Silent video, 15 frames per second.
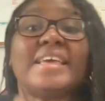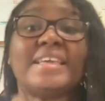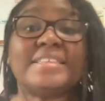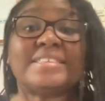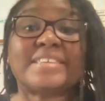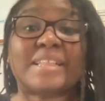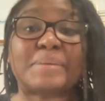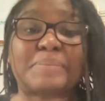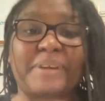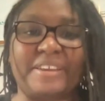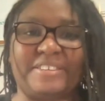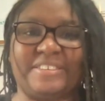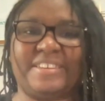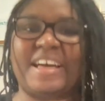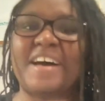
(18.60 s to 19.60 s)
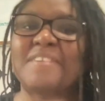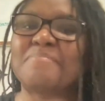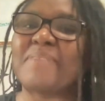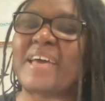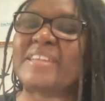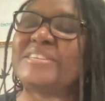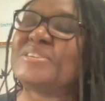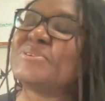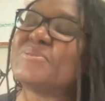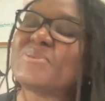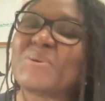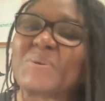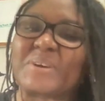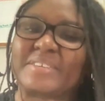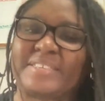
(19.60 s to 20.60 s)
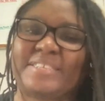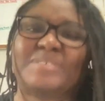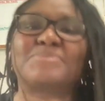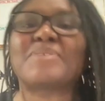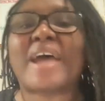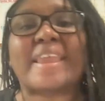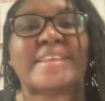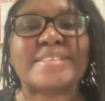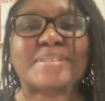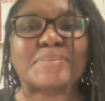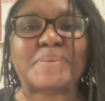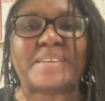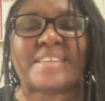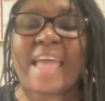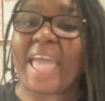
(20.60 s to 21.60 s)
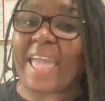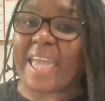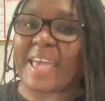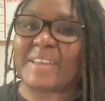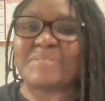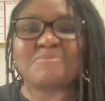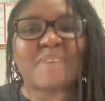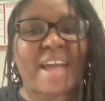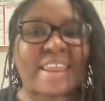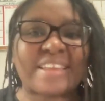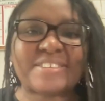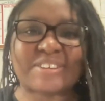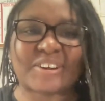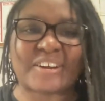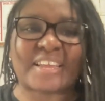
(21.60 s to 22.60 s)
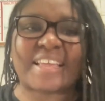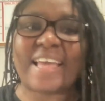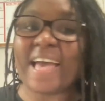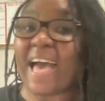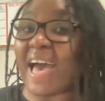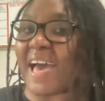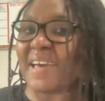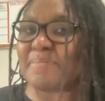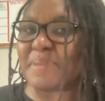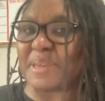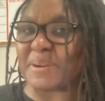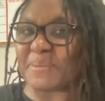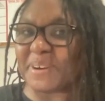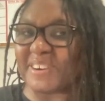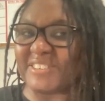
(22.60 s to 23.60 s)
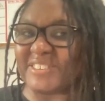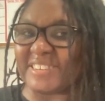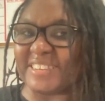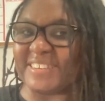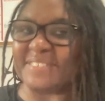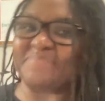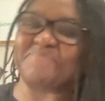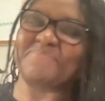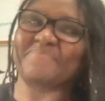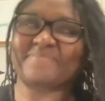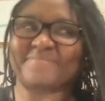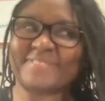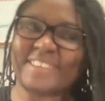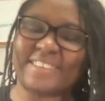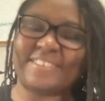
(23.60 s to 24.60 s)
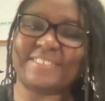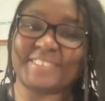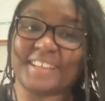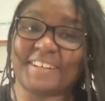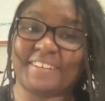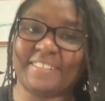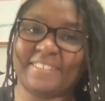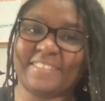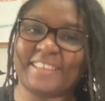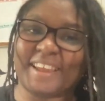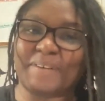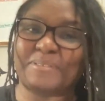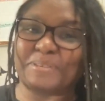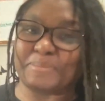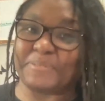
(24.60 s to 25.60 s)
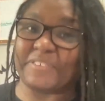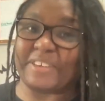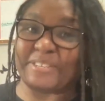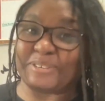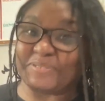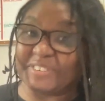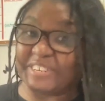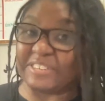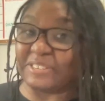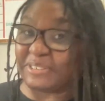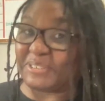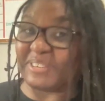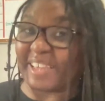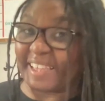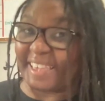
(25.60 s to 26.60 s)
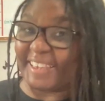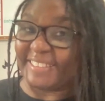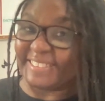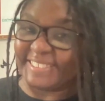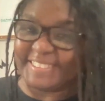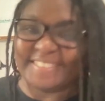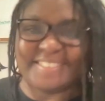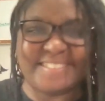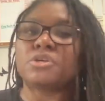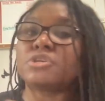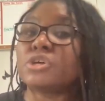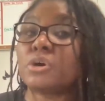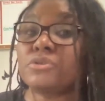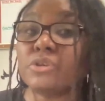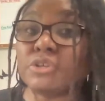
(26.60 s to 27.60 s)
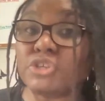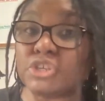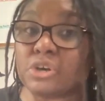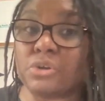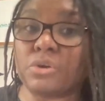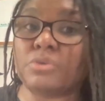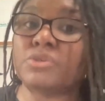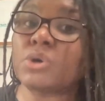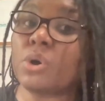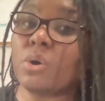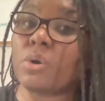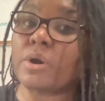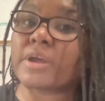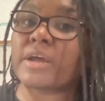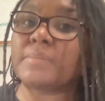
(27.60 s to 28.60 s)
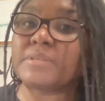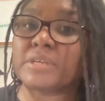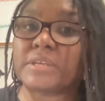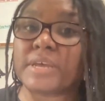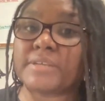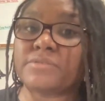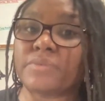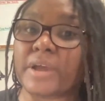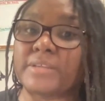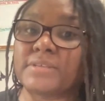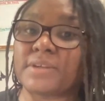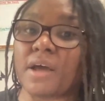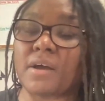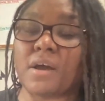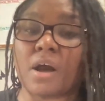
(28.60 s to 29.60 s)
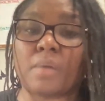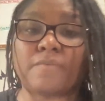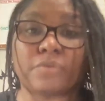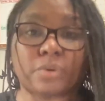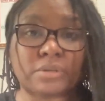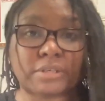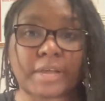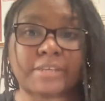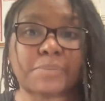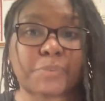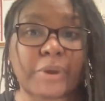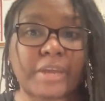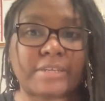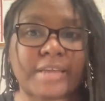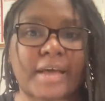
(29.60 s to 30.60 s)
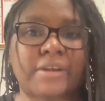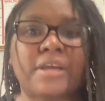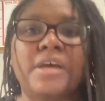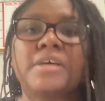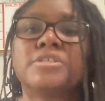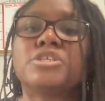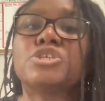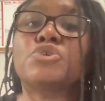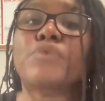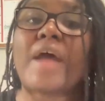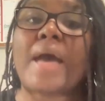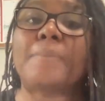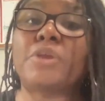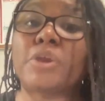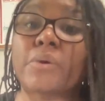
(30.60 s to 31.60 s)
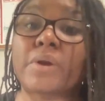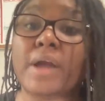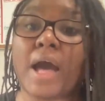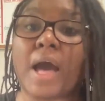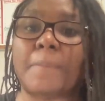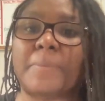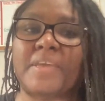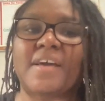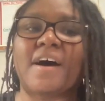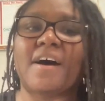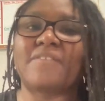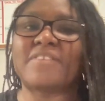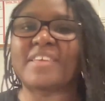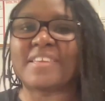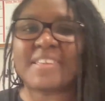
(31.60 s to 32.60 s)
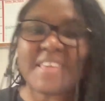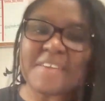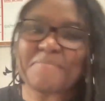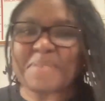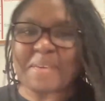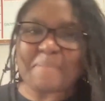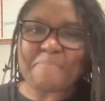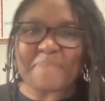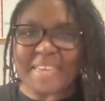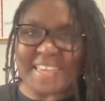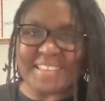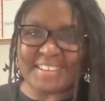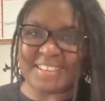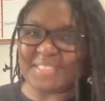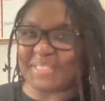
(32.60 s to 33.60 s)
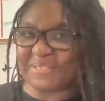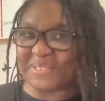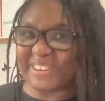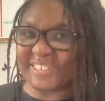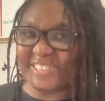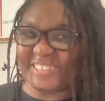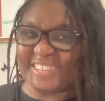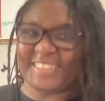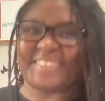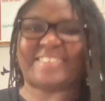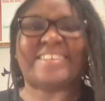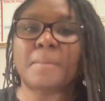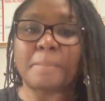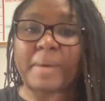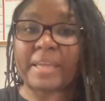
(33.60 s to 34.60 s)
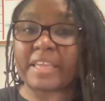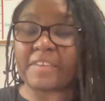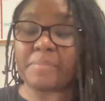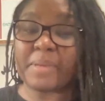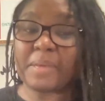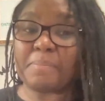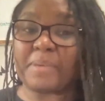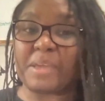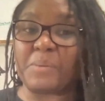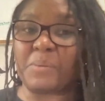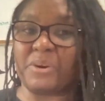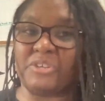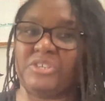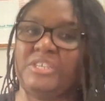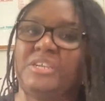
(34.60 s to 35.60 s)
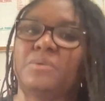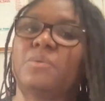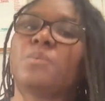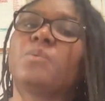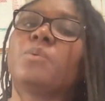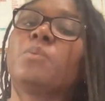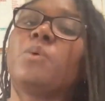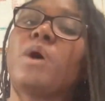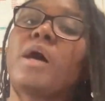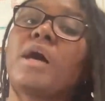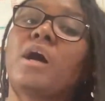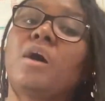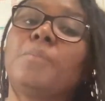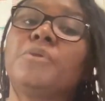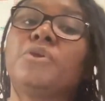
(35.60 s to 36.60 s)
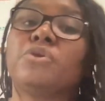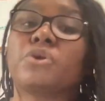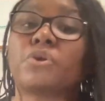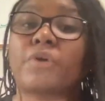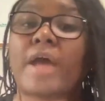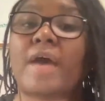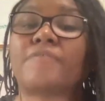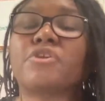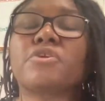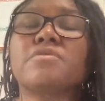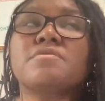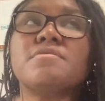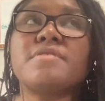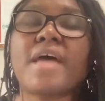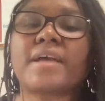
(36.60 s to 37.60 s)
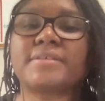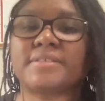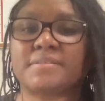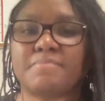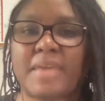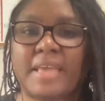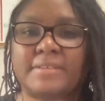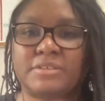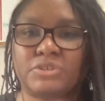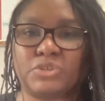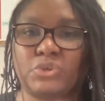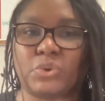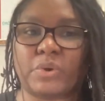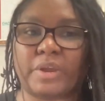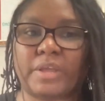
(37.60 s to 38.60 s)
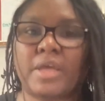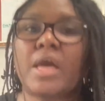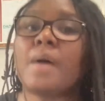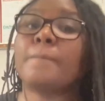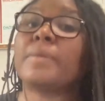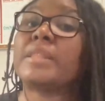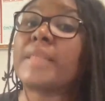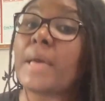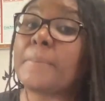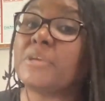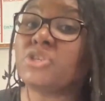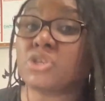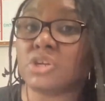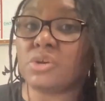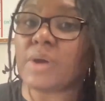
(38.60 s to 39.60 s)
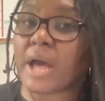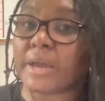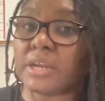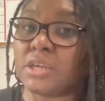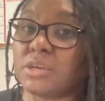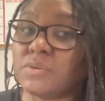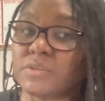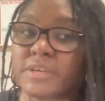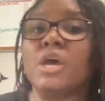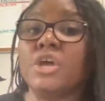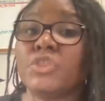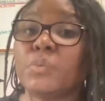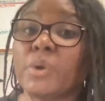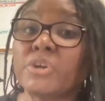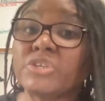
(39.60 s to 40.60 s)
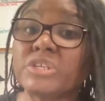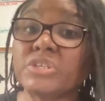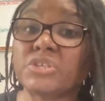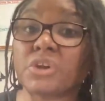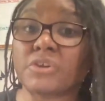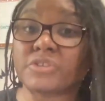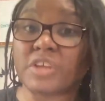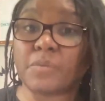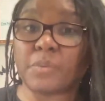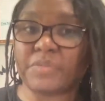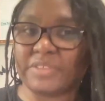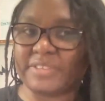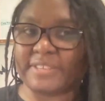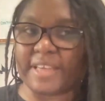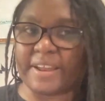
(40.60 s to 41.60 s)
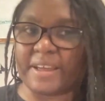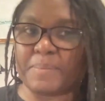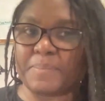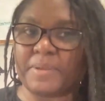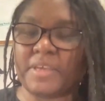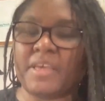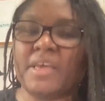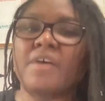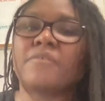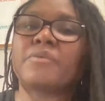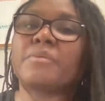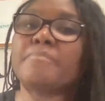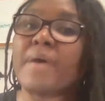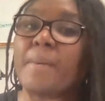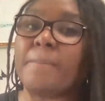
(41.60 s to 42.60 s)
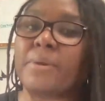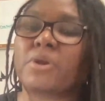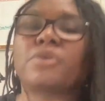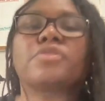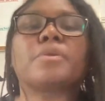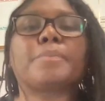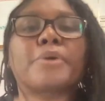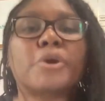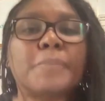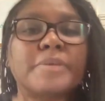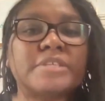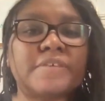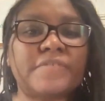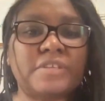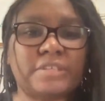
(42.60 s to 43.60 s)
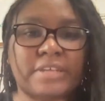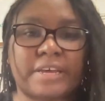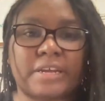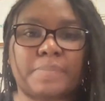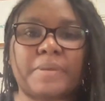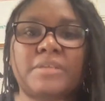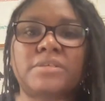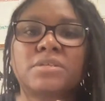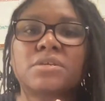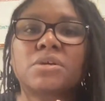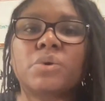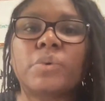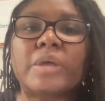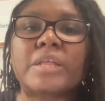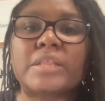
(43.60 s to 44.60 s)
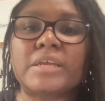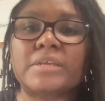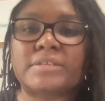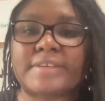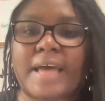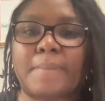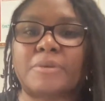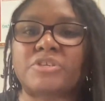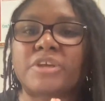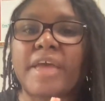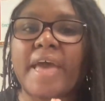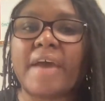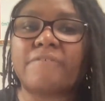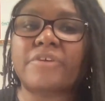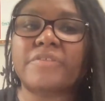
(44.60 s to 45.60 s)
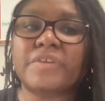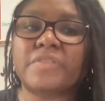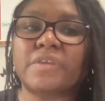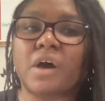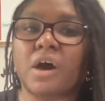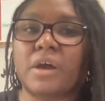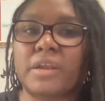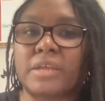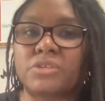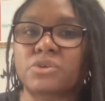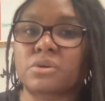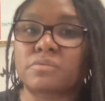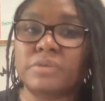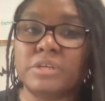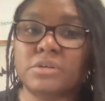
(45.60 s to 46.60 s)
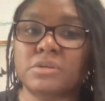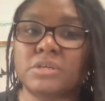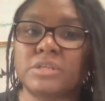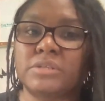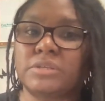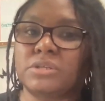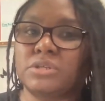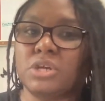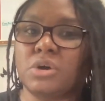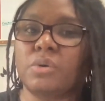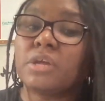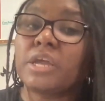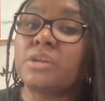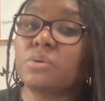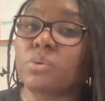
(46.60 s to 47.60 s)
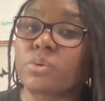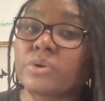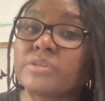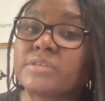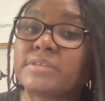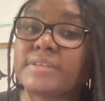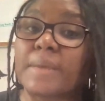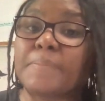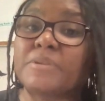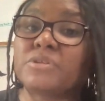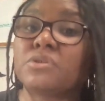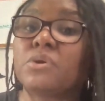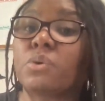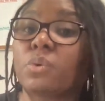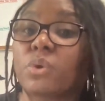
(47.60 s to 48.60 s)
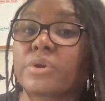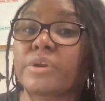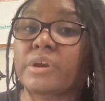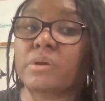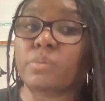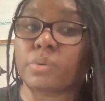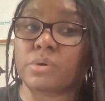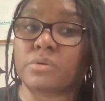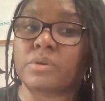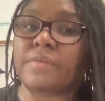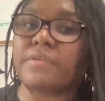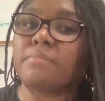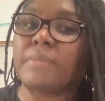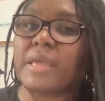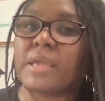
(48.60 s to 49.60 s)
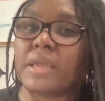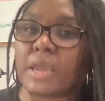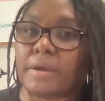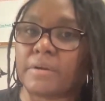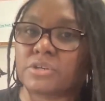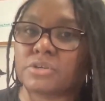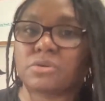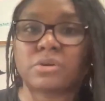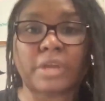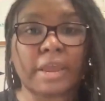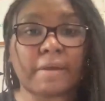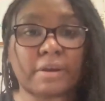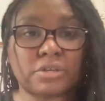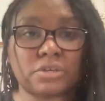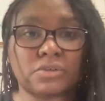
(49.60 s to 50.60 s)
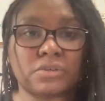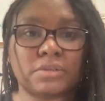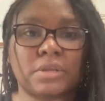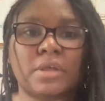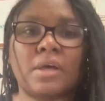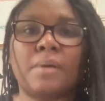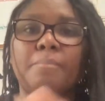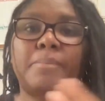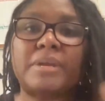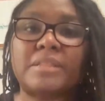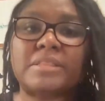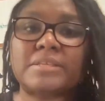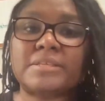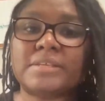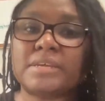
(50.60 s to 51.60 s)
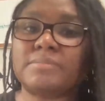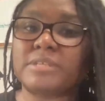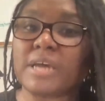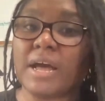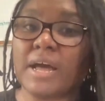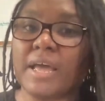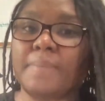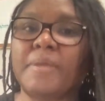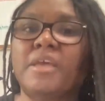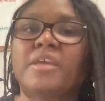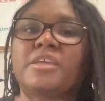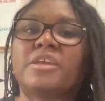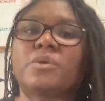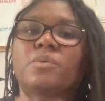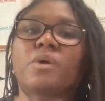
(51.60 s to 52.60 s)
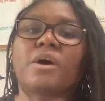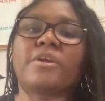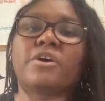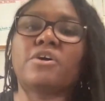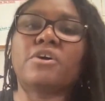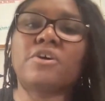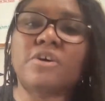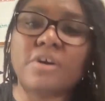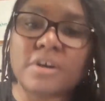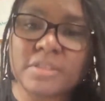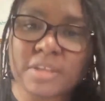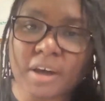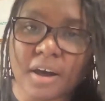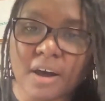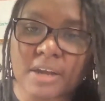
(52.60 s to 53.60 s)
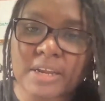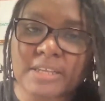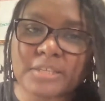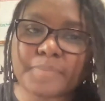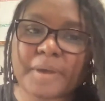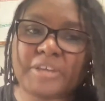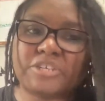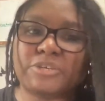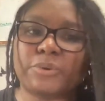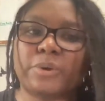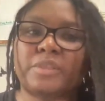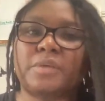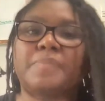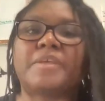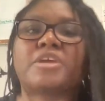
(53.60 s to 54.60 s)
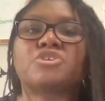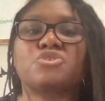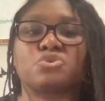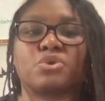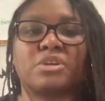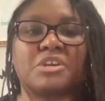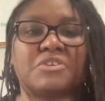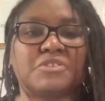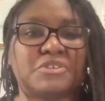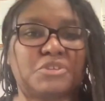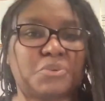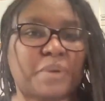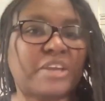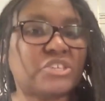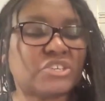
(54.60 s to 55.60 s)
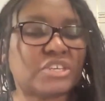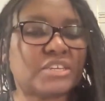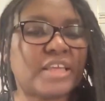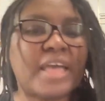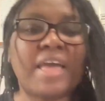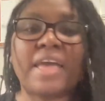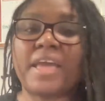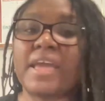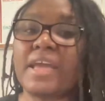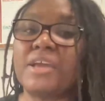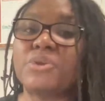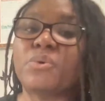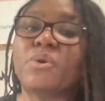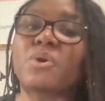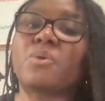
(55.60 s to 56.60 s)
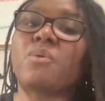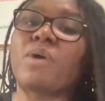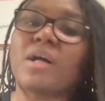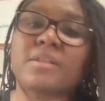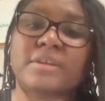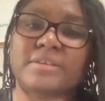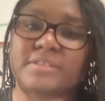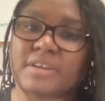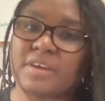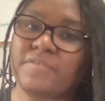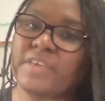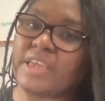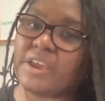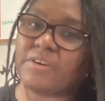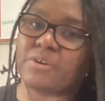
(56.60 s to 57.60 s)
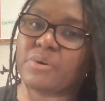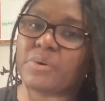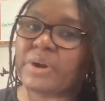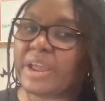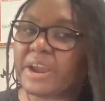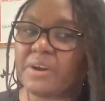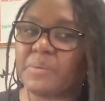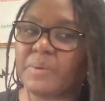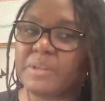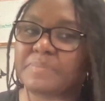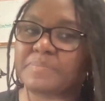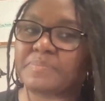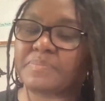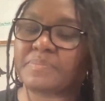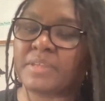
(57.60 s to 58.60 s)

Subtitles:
In celebration of my new courses, Writing Sweet and Writing Dirty, I made a worksheet. Can you tell that I was a professor for nearly two decades? Go to the show notes or come to ineswrites.com/breakdown to grab your copy of Give Me a Beat, the worksheet. My Give Me a Beat worksheet will help you to craft your next amazing story, but let me show you how to use it. The worksheet starts off with the setup. Remember, the purpose of the setup is to quickly establish everything the audience or reader needs to know in order to step into the ordinary world of the main character or characters. But at the same time, you want to hook the audience by showing them the extraordinary situation and or qualities of the hero or heroine.